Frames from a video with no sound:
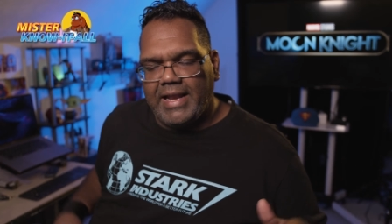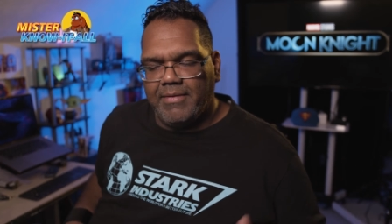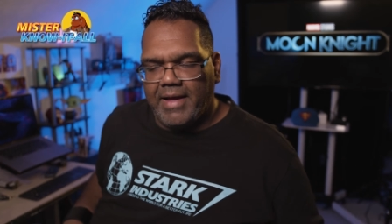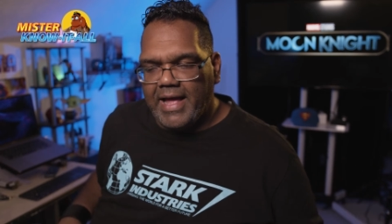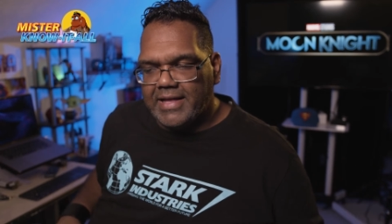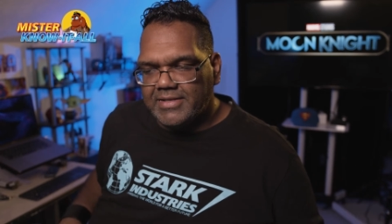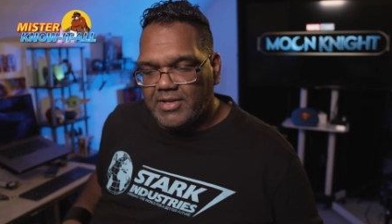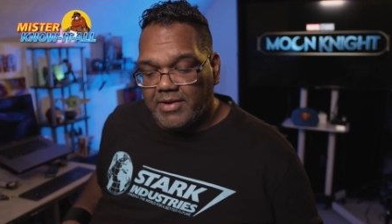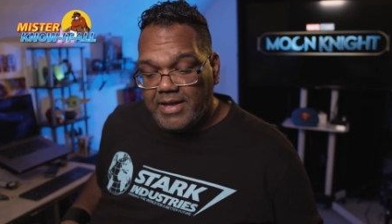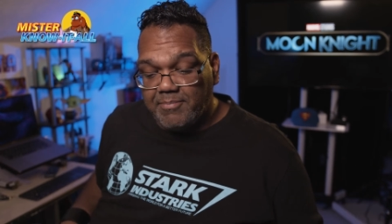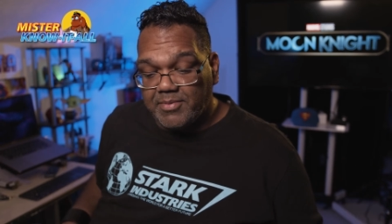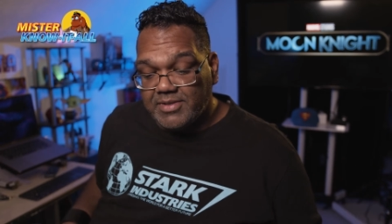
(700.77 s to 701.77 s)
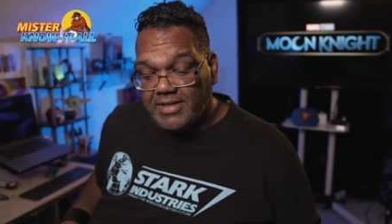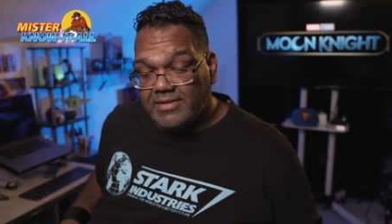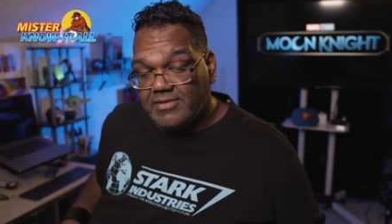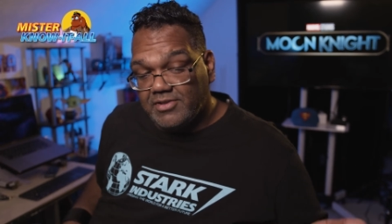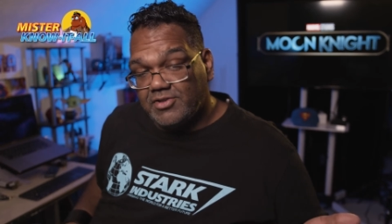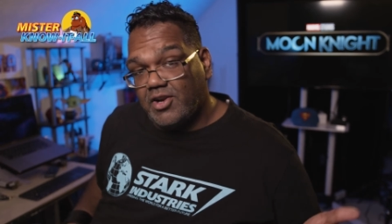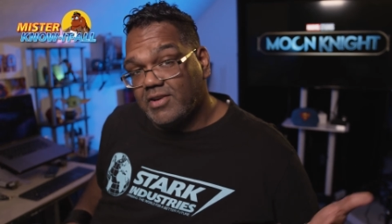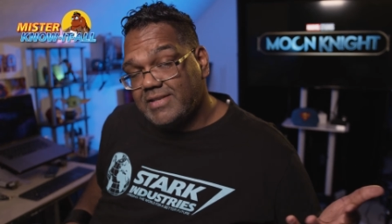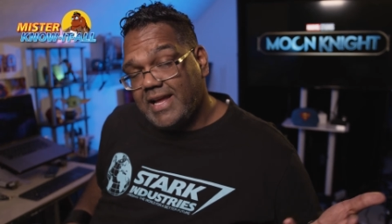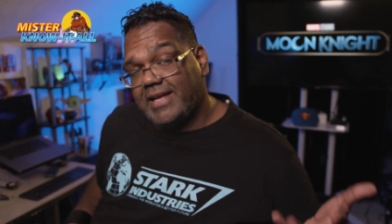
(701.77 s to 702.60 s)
Anyway, and so he proceeds to start